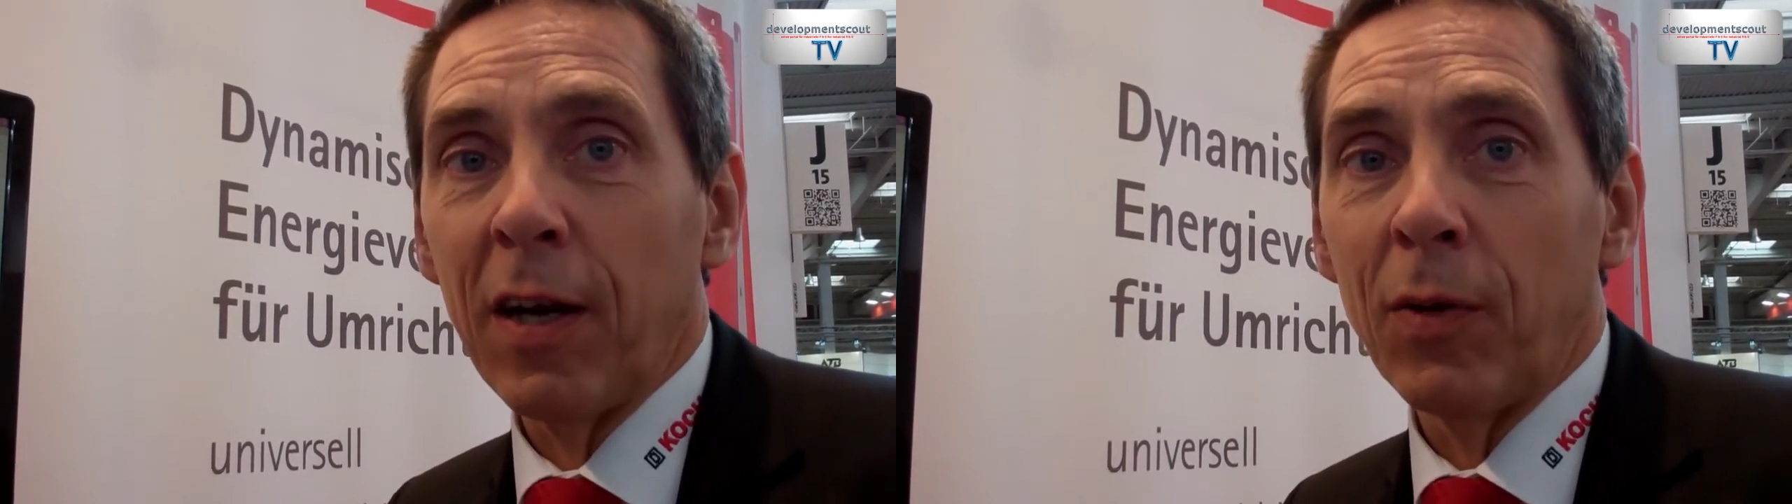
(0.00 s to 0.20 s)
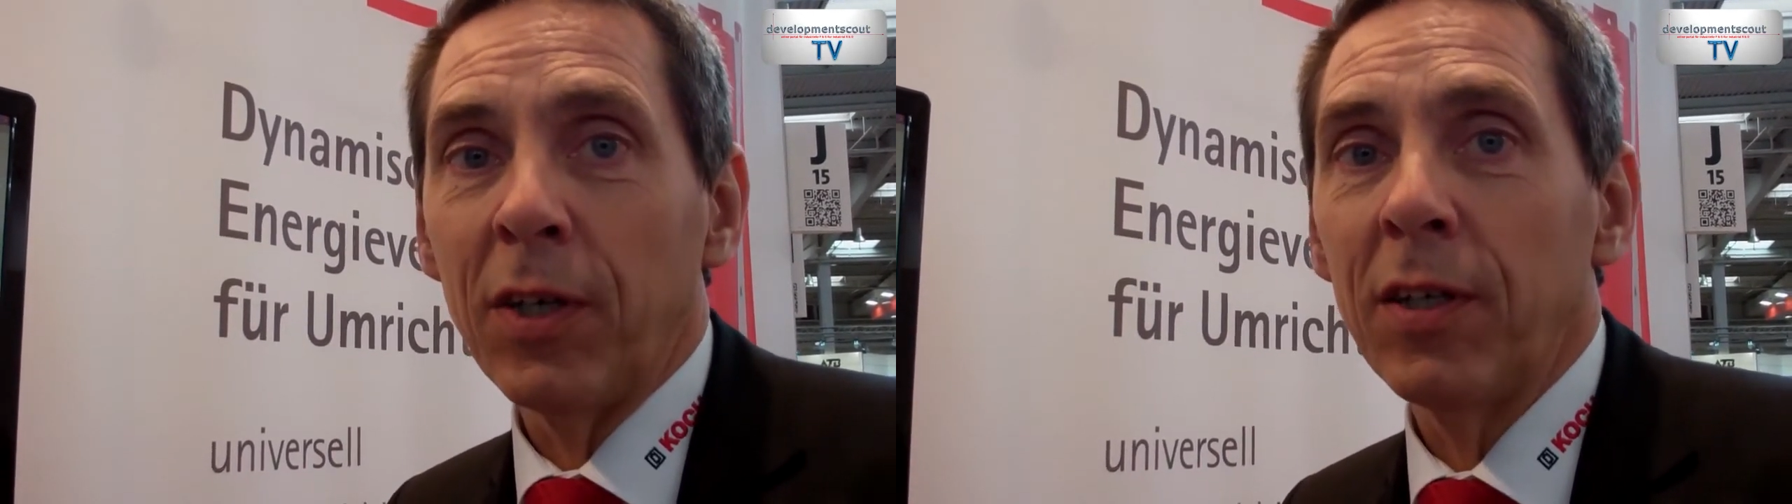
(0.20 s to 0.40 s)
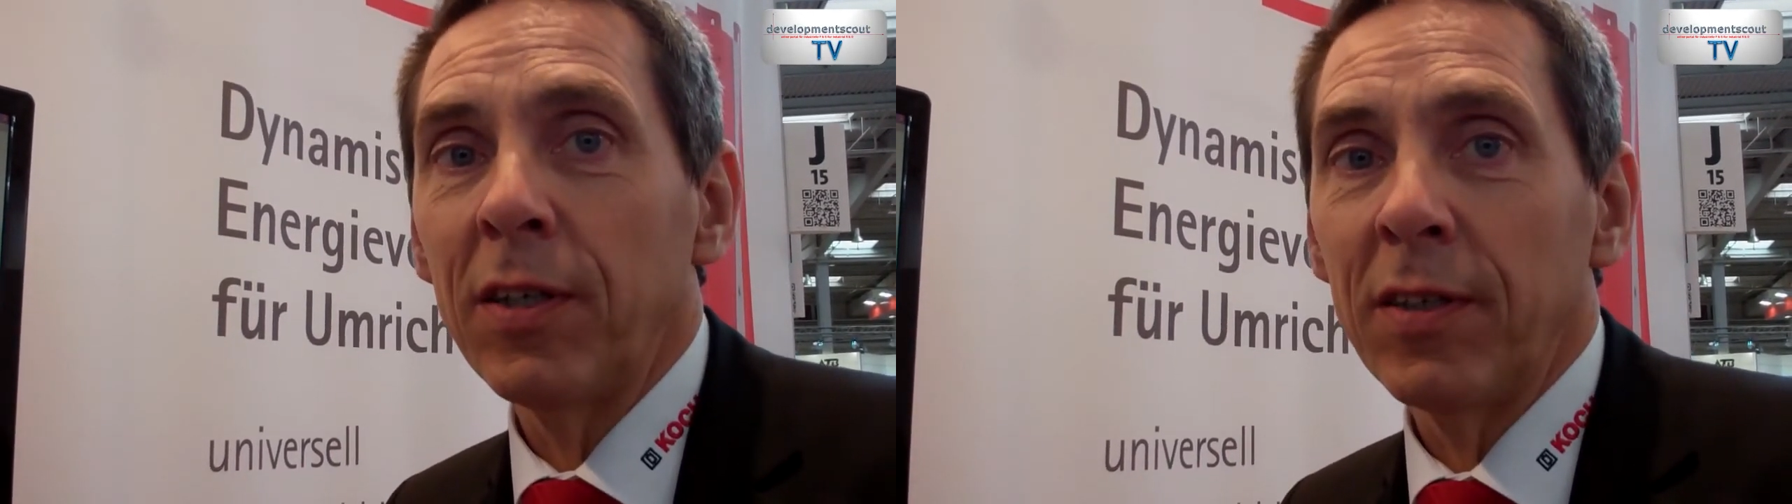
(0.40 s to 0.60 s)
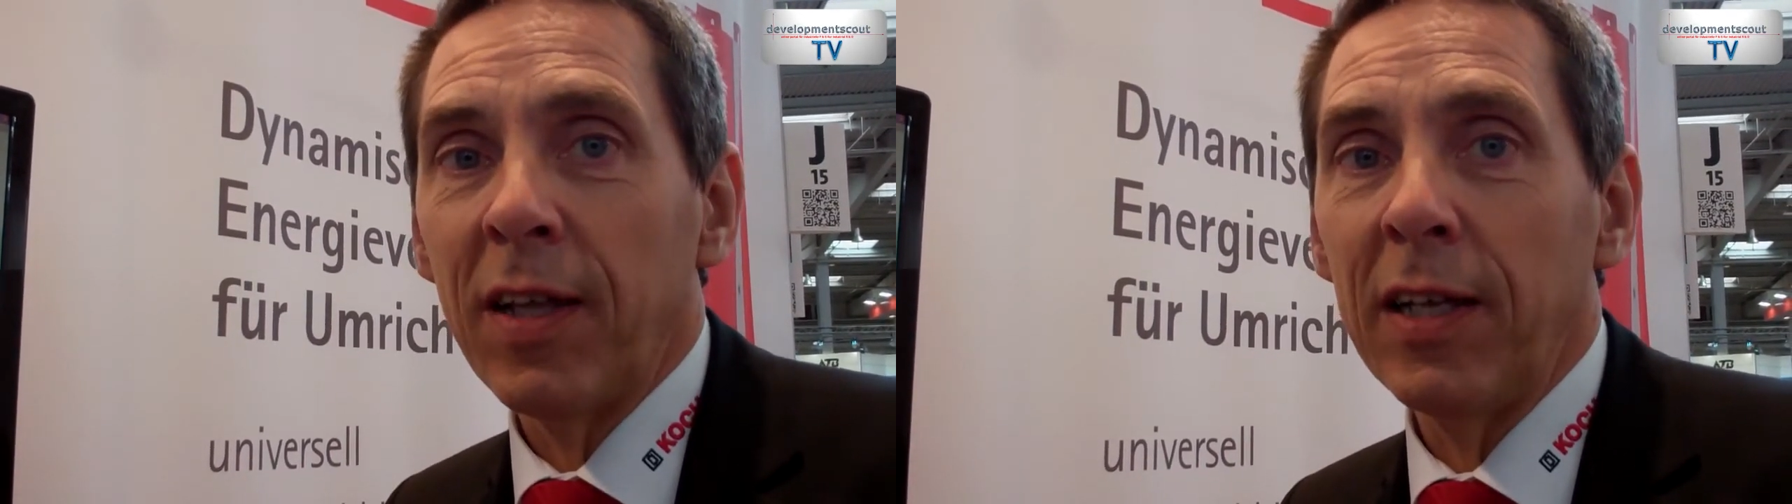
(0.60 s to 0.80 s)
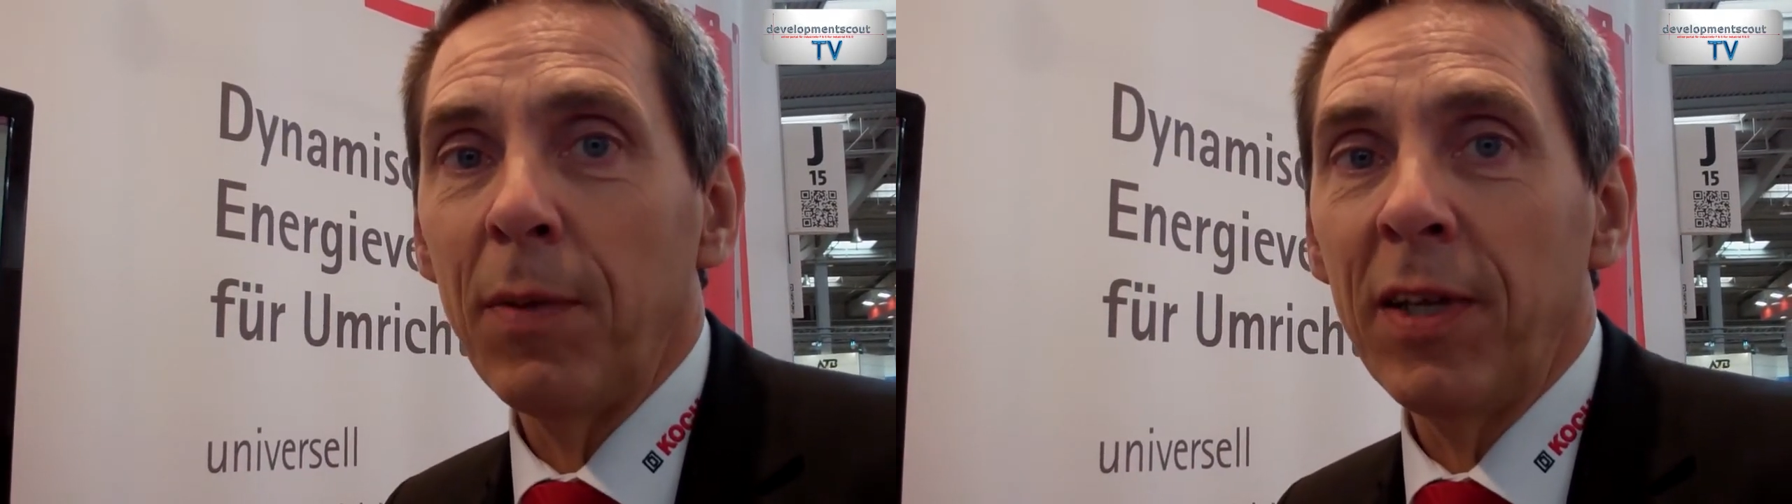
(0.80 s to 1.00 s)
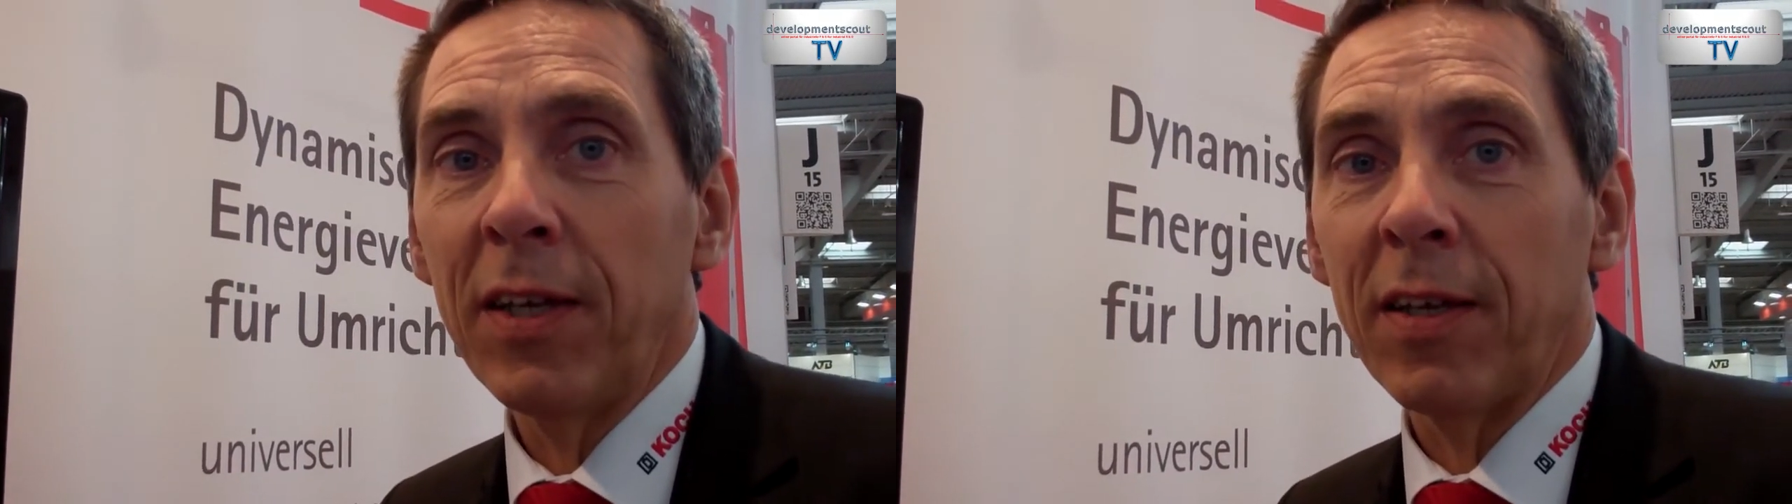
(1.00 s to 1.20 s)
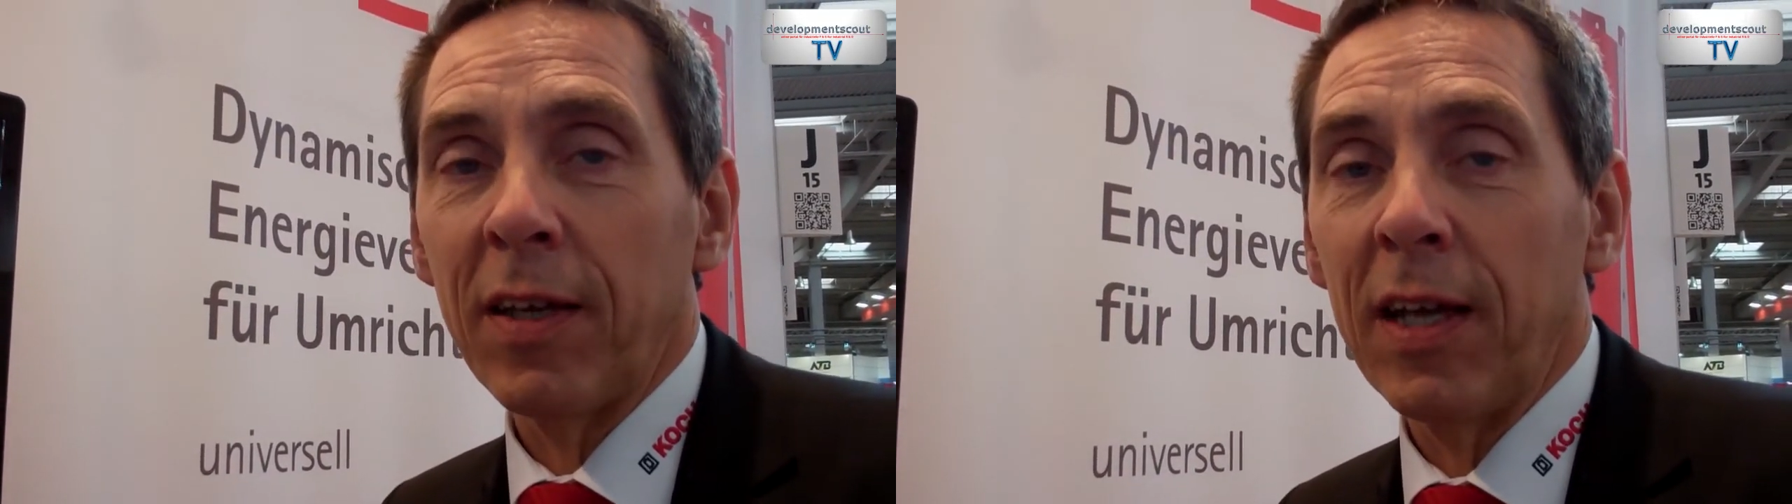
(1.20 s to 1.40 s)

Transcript: our dynamic